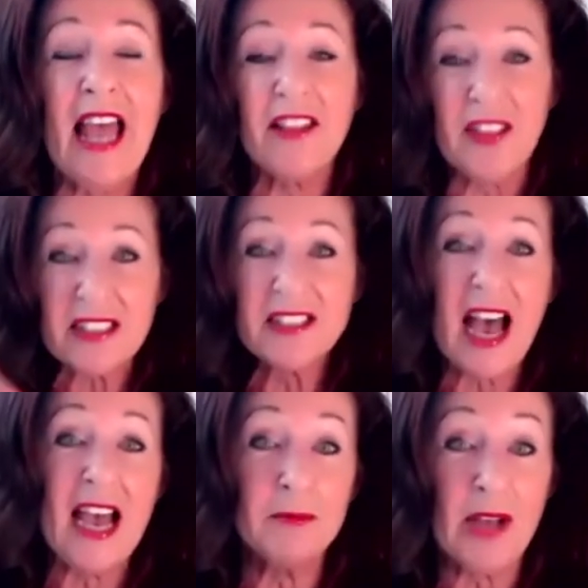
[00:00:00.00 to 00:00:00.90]
at that
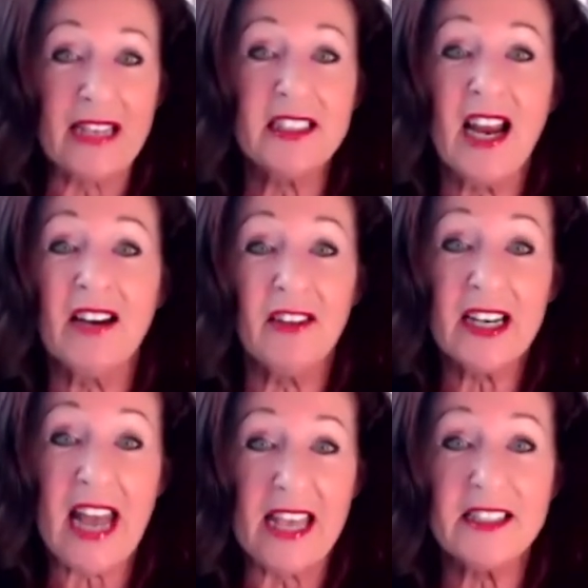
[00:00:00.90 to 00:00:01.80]
time,
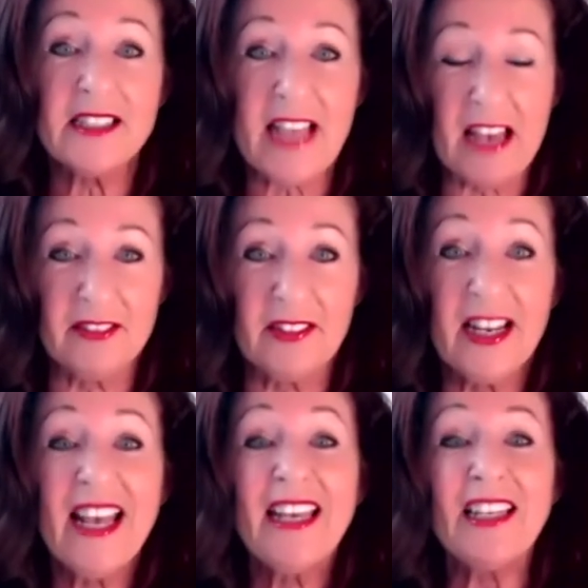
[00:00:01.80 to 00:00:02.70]

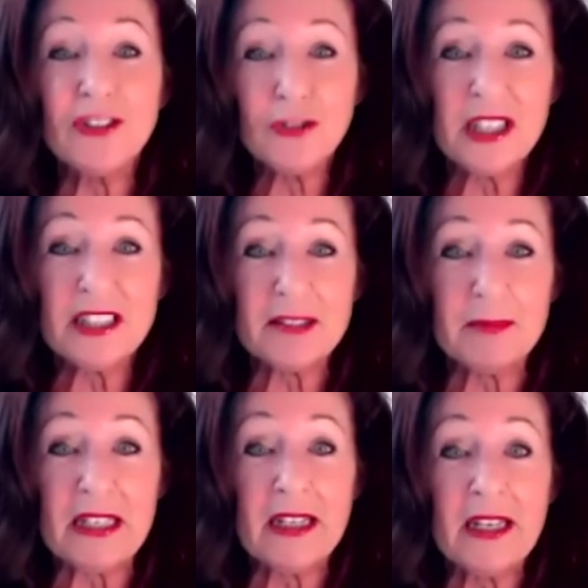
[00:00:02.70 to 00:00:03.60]
1987, he treated
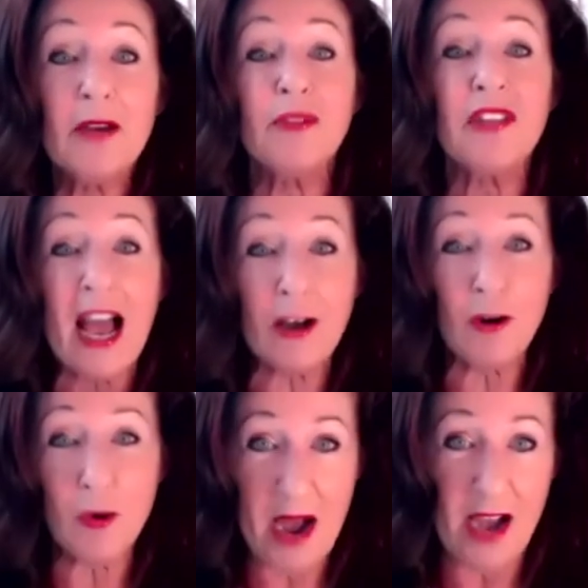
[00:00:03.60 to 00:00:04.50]
me with
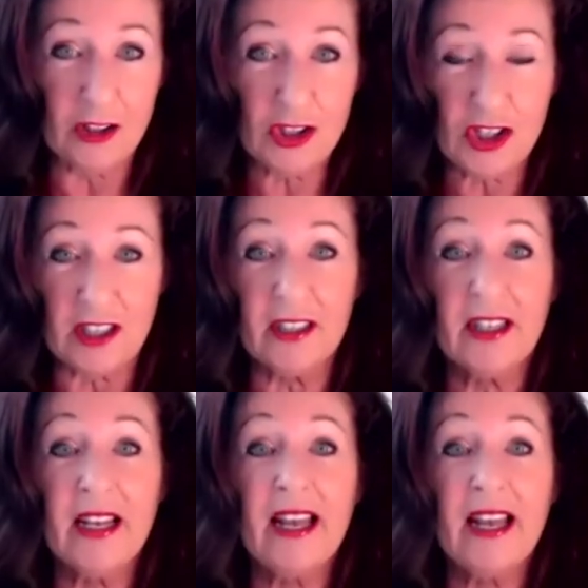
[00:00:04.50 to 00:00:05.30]
acupuncture,